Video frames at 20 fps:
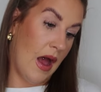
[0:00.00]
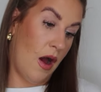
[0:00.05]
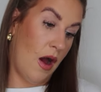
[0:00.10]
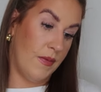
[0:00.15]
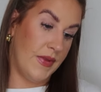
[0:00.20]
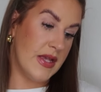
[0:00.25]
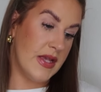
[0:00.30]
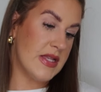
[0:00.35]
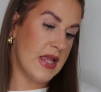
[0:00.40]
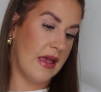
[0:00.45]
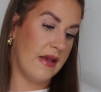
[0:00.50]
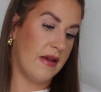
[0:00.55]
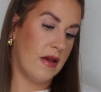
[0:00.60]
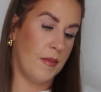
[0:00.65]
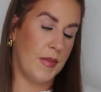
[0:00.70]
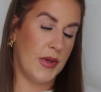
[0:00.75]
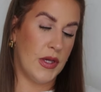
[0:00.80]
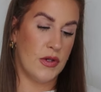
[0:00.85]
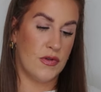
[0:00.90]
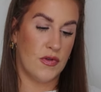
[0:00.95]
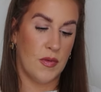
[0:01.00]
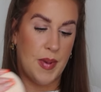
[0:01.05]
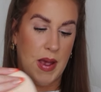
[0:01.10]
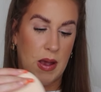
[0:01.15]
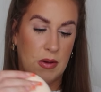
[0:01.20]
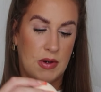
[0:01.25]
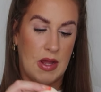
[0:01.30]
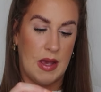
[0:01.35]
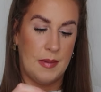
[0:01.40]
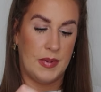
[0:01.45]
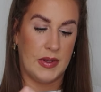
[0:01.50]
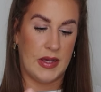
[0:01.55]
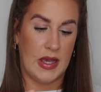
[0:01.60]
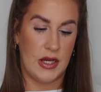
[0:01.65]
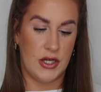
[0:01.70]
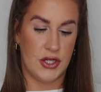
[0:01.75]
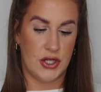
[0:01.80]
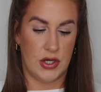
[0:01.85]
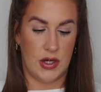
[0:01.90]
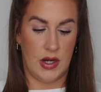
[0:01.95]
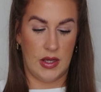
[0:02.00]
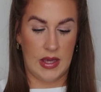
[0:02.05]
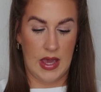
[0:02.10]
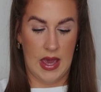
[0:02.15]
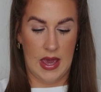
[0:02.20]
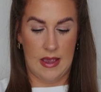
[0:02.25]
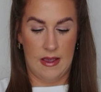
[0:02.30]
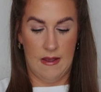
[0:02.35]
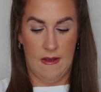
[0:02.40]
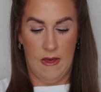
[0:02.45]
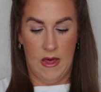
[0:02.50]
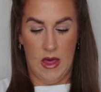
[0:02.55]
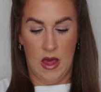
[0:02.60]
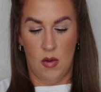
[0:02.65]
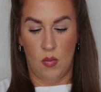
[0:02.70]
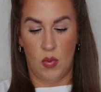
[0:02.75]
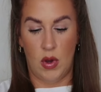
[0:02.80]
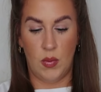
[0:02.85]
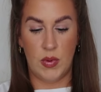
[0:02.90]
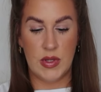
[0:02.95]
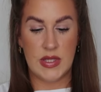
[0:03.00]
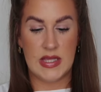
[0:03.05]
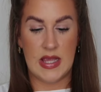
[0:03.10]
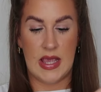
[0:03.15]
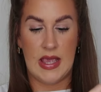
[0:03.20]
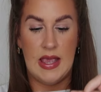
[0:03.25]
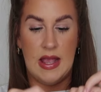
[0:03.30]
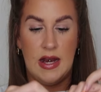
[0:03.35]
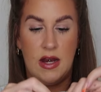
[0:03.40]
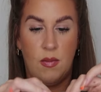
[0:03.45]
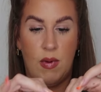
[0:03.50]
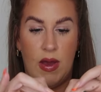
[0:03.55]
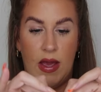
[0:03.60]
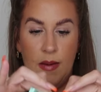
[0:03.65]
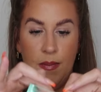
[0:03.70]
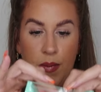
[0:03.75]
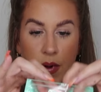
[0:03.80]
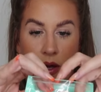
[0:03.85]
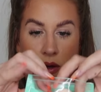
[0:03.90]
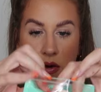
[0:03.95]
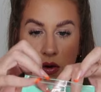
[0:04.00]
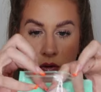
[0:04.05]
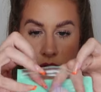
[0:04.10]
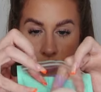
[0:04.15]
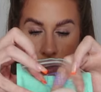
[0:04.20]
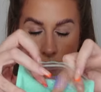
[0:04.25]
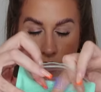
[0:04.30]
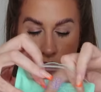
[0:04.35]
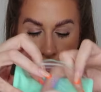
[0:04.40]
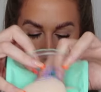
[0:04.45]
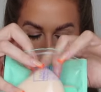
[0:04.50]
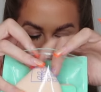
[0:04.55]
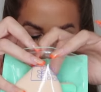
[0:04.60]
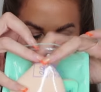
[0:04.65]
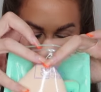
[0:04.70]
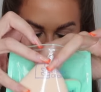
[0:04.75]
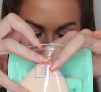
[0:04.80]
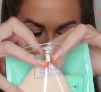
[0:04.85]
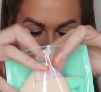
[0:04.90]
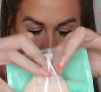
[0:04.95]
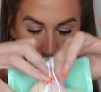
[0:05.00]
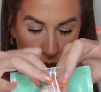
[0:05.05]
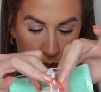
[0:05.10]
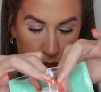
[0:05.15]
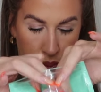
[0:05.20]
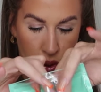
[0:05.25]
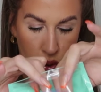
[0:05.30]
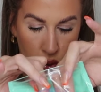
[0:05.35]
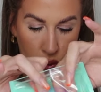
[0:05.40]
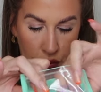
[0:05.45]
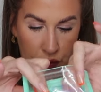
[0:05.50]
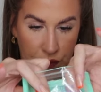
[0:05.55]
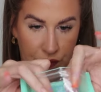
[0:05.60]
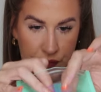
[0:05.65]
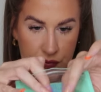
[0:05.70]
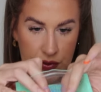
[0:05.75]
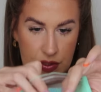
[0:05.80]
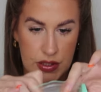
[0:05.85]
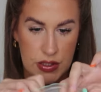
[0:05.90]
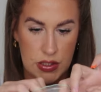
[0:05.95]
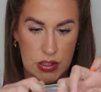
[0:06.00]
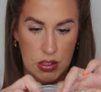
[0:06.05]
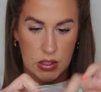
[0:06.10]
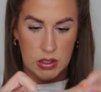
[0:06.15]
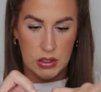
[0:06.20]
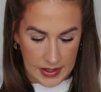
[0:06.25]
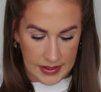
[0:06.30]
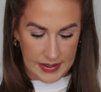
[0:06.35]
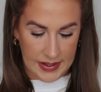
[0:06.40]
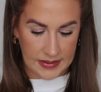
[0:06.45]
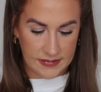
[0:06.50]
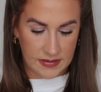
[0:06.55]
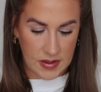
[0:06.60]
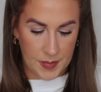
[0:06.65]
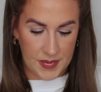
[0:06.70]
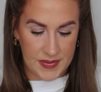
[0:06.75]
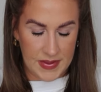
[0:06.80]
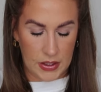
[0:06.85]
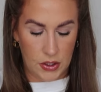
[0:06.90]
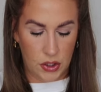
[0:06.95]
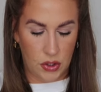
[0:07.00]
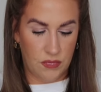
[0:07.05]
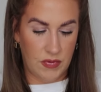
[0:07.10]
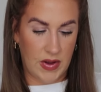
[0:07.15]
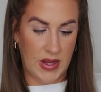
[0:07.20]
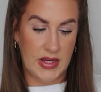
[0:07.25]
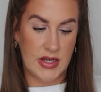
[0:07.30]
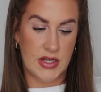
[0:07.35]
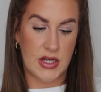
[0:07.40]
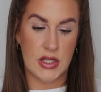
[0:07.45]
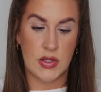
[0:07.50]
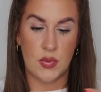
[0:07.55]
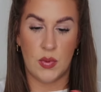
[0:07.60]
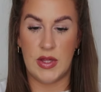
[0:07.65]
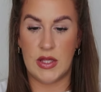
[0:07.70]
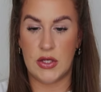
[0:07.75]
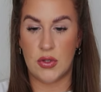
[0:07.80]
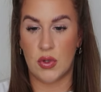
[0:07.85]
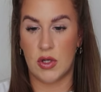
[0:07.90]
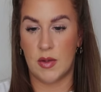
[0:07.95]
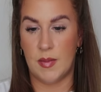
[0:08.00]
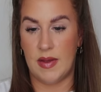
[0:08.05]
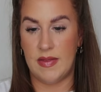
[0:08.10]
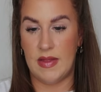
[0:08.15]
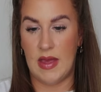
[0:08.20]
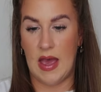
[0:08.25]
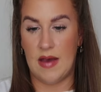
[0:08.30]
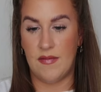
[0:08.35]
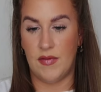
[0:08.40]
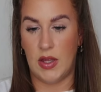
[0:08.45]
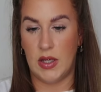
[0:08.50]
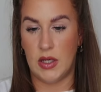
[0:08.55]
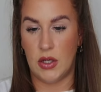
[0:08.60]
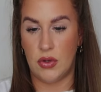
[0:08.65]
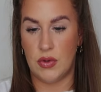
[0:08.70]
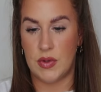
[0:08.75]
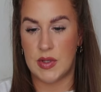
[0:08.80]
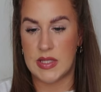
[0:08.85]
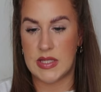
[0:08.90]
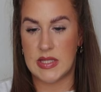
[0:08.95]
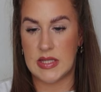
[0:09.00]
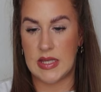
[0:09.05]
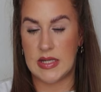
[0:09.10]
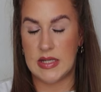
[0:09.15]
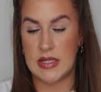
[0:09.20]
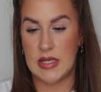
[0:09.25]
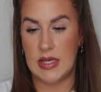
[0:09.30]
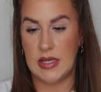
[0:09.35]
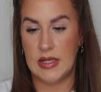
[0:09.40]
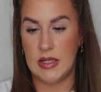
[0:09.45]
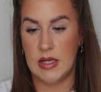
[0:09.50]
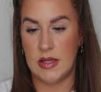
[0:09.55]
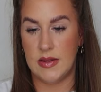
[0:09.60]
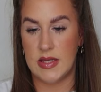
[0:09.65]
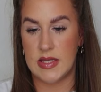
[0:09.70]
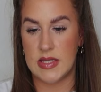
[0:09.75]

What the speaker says: Oh, they say it can be used for powder application. Okay, well, we'll see anyway, but I got those two little poofs. Next up in that new range is what they're talking about. They have a new skin tint.